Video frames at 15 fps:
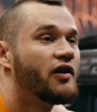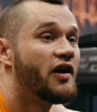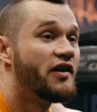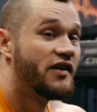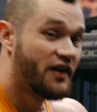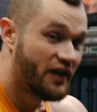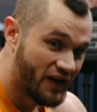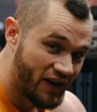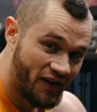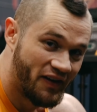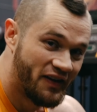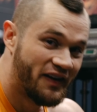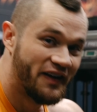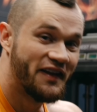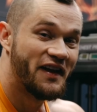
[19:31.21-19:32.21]
And then again,
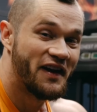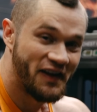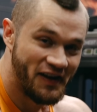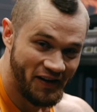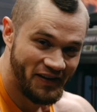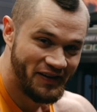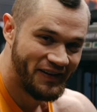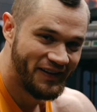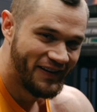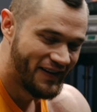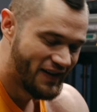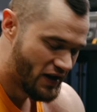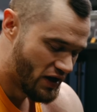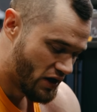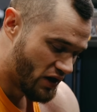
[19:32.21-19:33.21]
and then again,
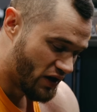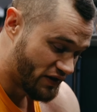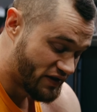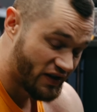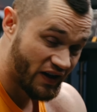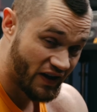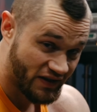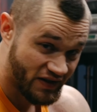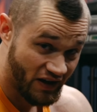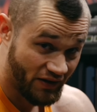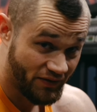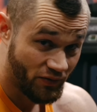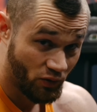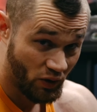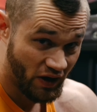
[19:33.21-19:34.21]
until I get to
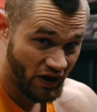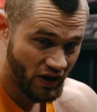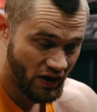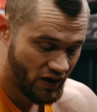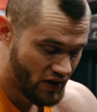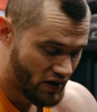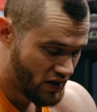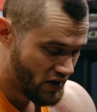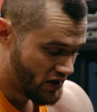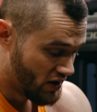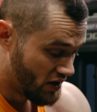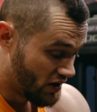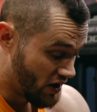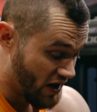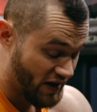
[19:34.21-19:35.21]
that 40.
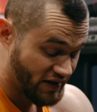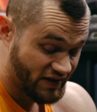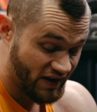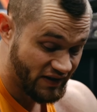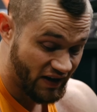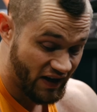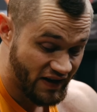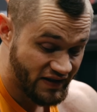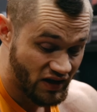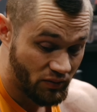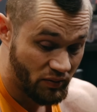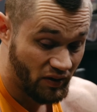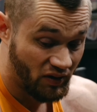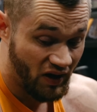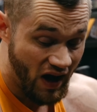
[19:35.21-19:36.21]
Like I said, today is gonna
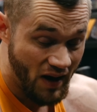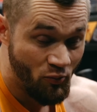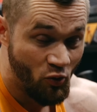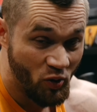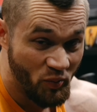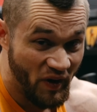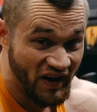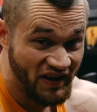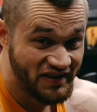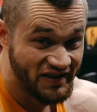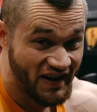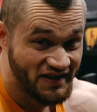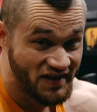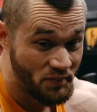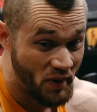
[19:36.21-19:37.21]
be a lot more mini
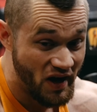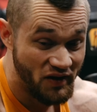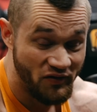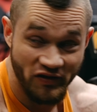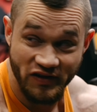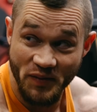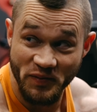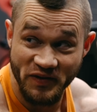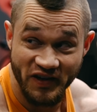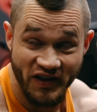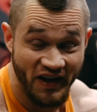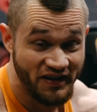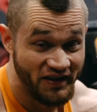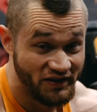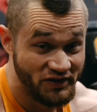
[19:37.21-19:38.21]
sets. I might even dip into
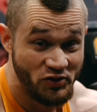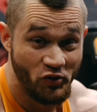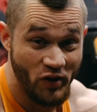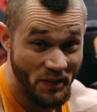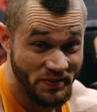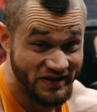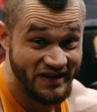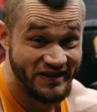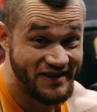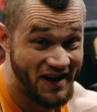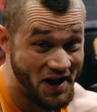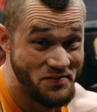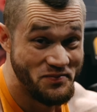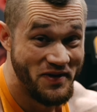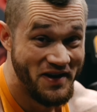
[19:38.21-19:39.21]
like the 2 reps at a
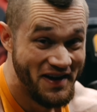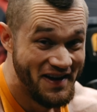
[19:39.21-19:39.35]
time